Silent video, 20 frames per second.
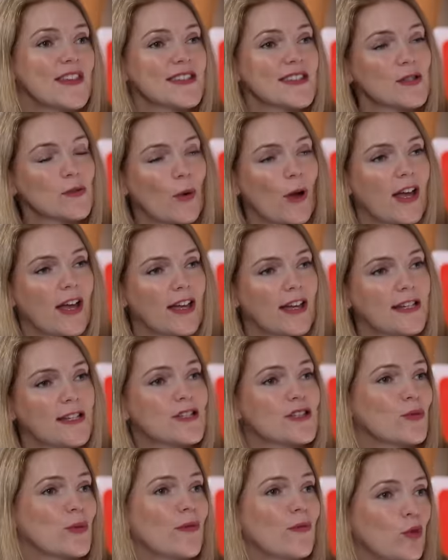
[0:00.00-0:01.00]
this is where
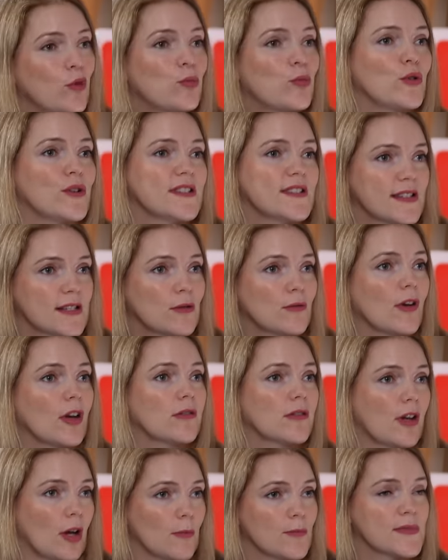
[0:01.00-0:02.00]
Industry
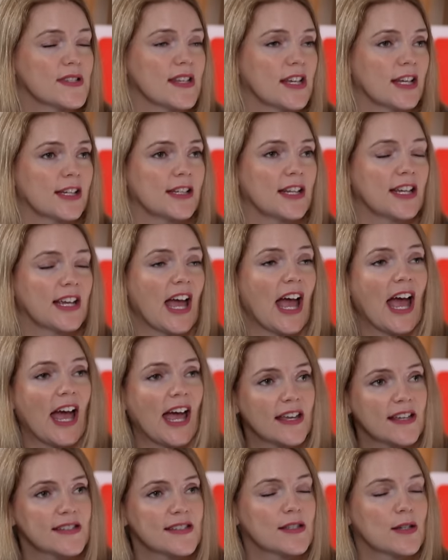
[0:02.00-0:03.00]
4.0 comes in. It
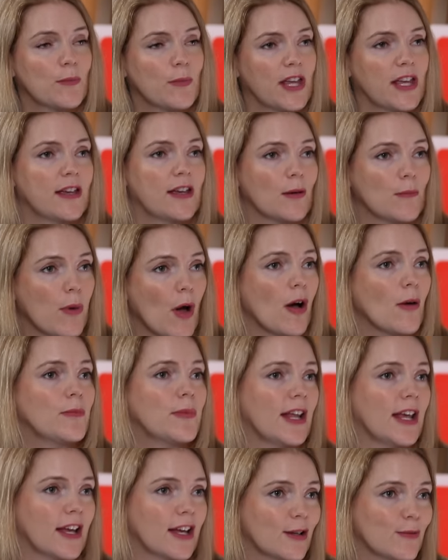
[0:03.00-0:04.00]
has to be a
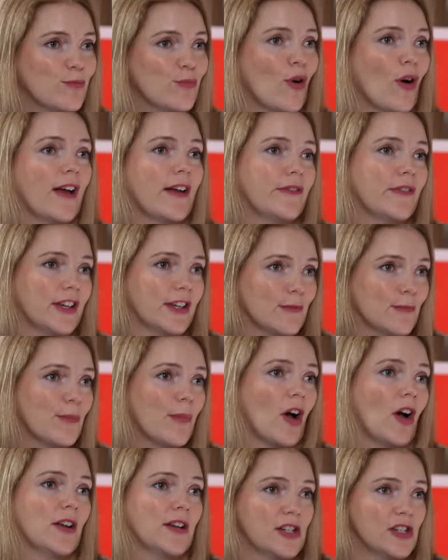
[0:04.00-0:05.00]
public-private
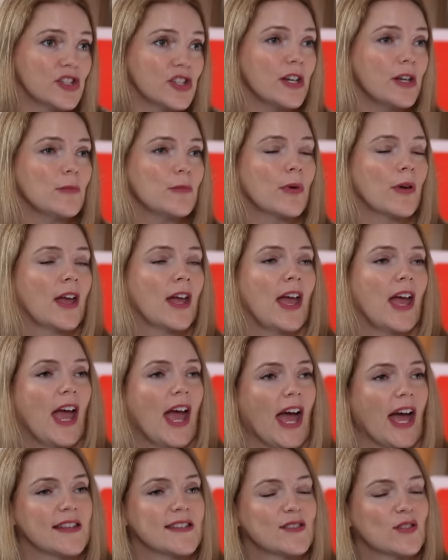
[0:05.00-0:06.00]
partnership.
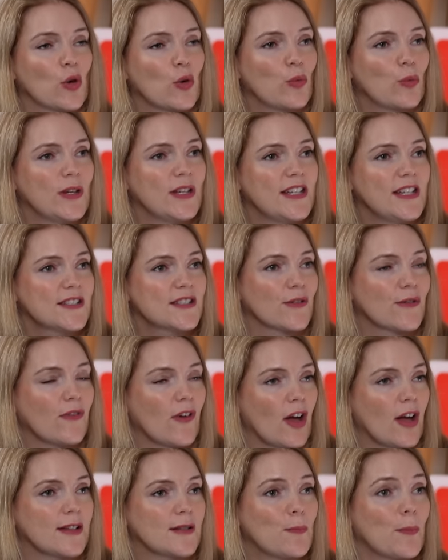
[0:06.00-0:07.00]
And so we need to
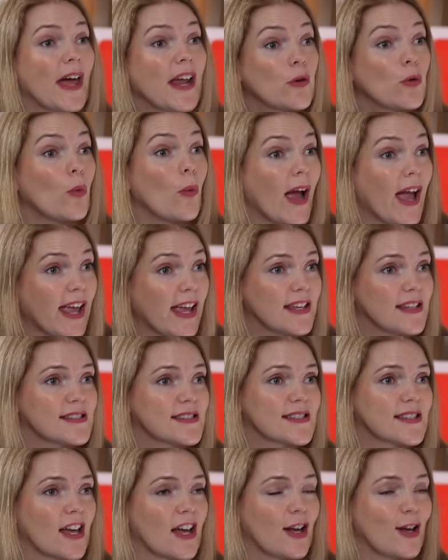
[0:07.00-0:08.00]
find better
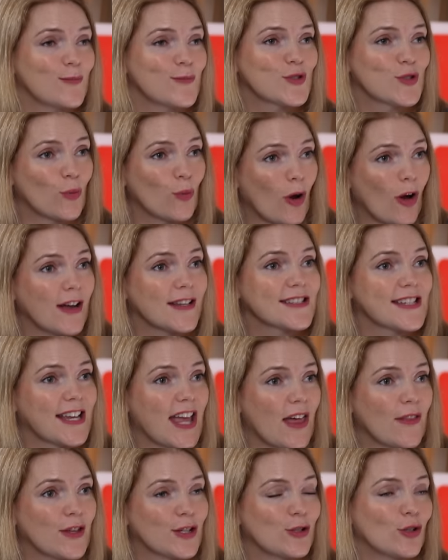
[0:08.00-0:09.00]
ways to work
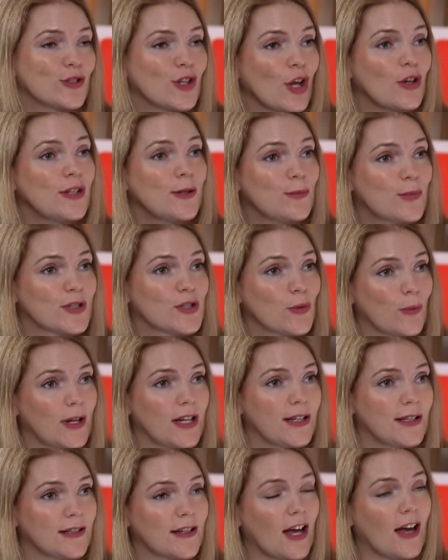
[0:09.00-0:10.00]
together, not only
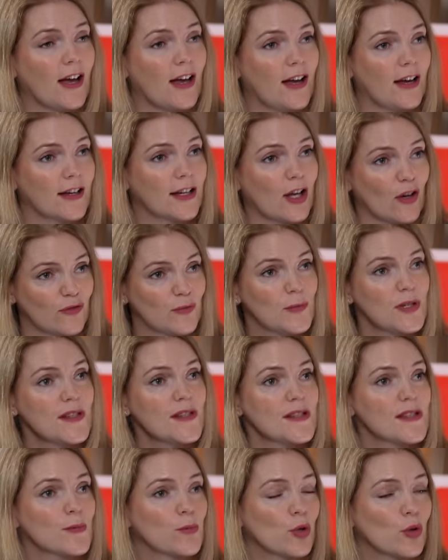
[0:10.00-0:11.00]
between
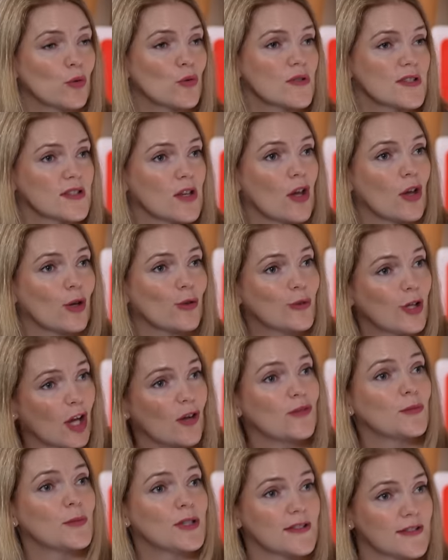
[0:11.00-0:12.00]
governments, but also
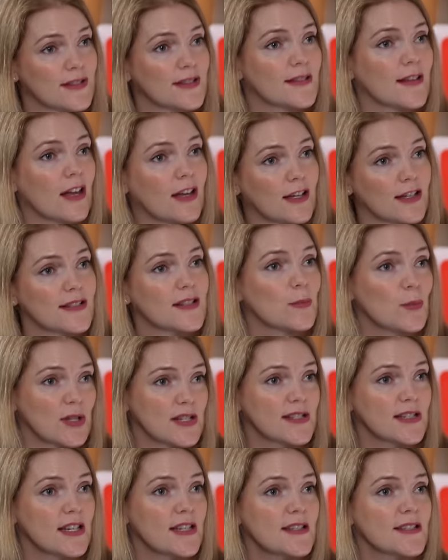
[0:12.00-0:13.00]
government to
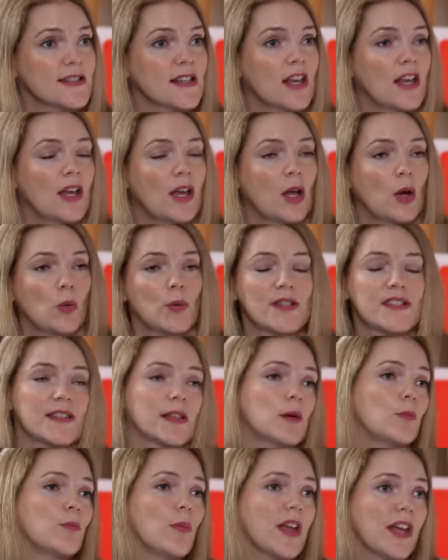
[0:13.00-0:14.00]
business. We
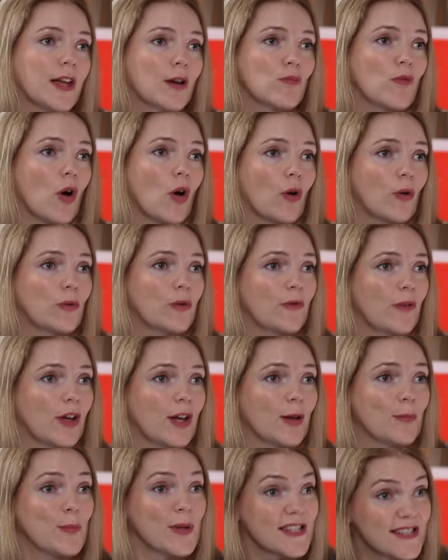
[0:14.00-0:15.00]
see a big role
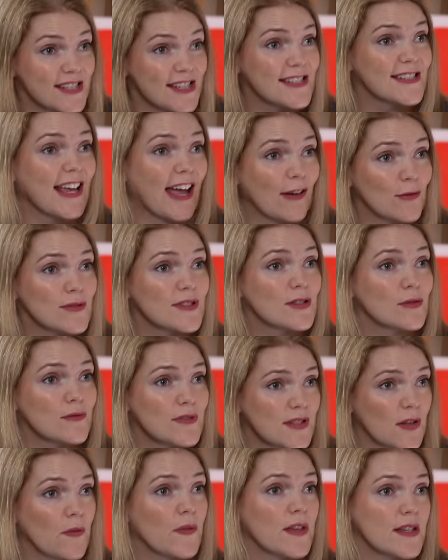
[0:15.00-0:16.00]
for business
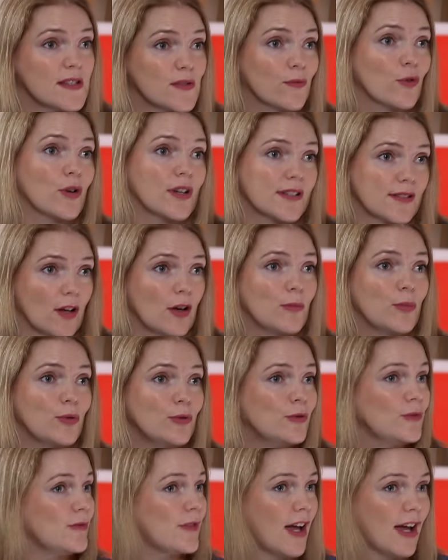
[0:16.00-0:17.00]
councils in this, for
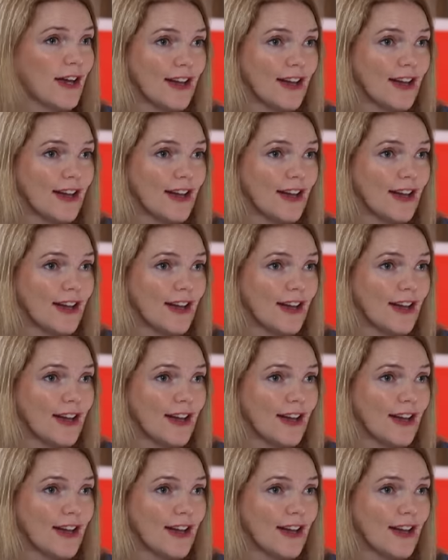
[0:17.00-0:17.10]
example.